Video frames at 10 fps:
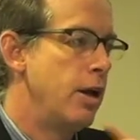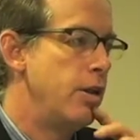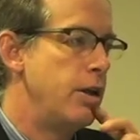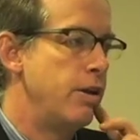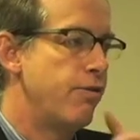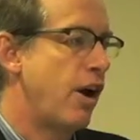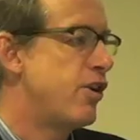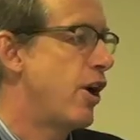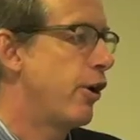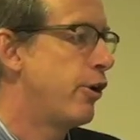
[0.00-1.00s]
the
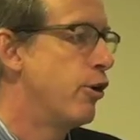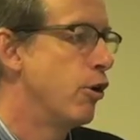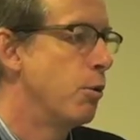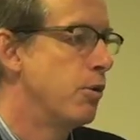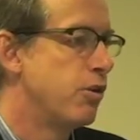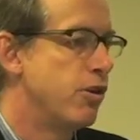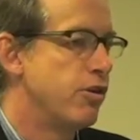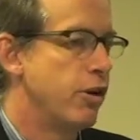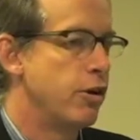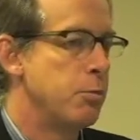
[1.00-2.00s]
fresh air cure was considered to